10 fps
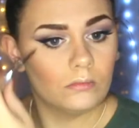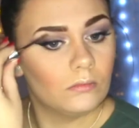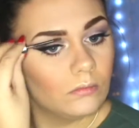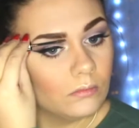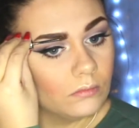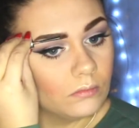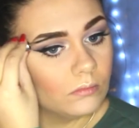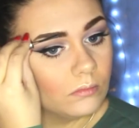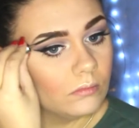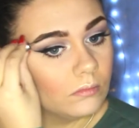
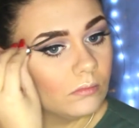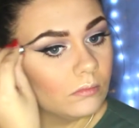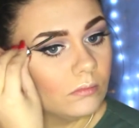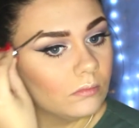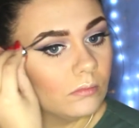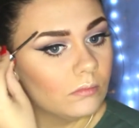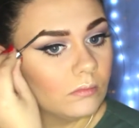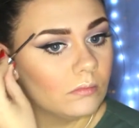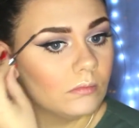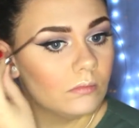
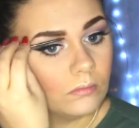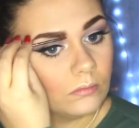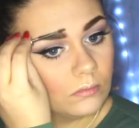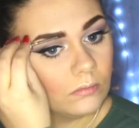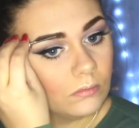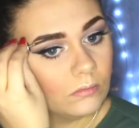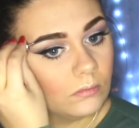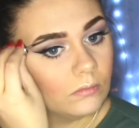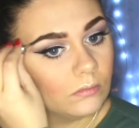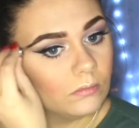
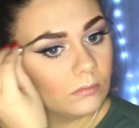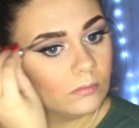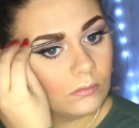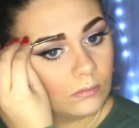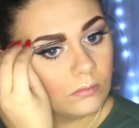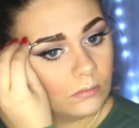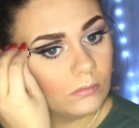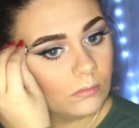(no one is talking)